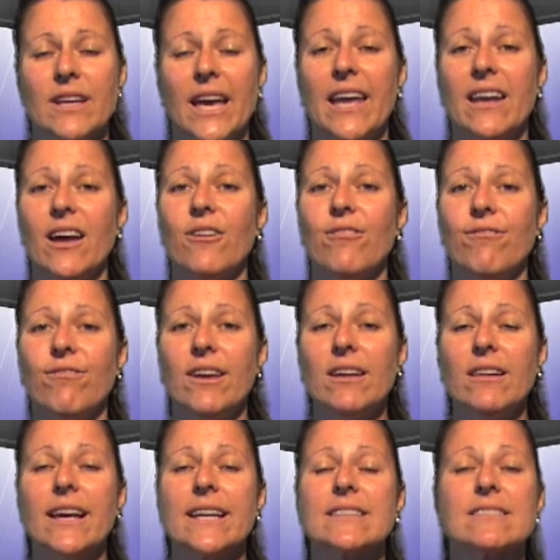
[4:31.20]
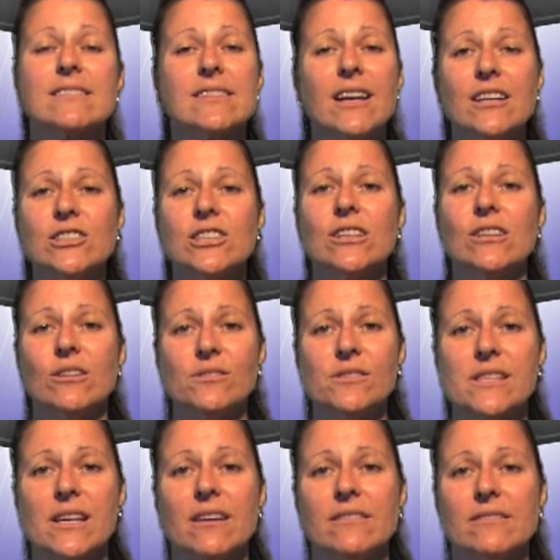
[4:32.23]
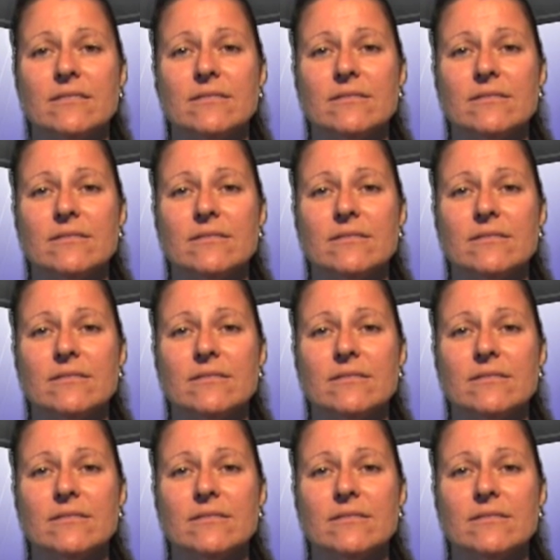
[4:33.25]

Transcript: and I feel like such a loser